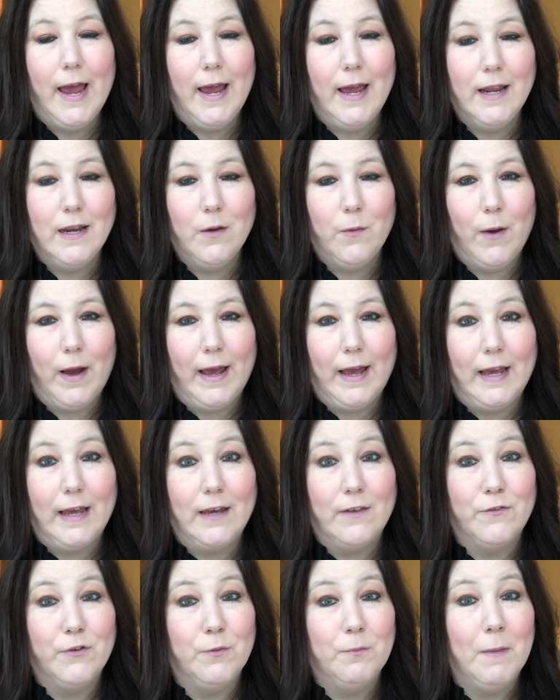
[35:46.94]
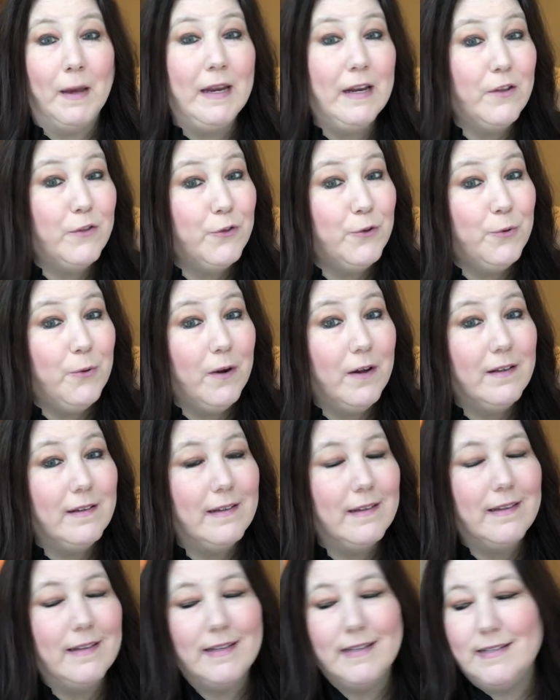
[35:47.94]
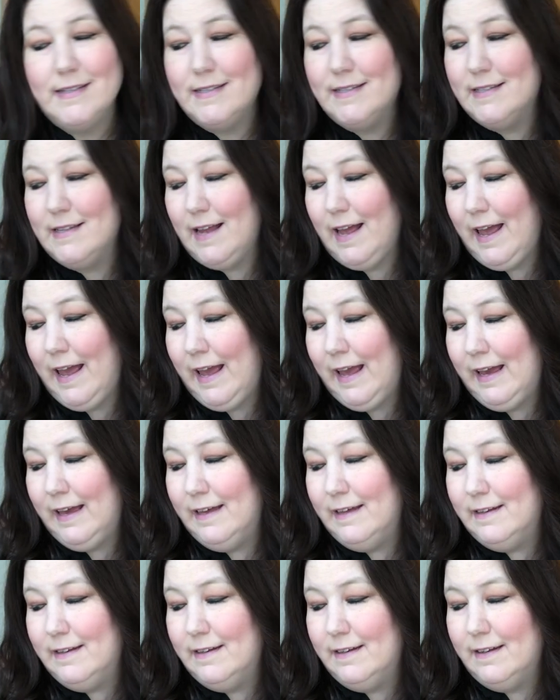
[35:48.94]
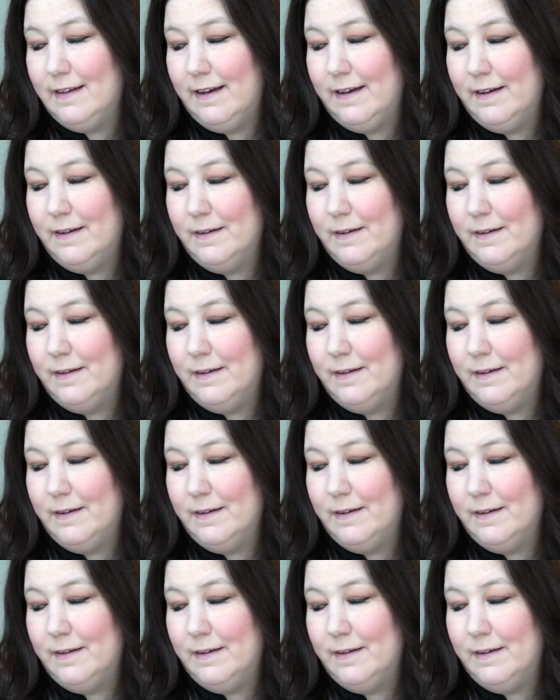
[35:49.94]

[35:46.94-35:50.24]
anyway, if you made it through all of this and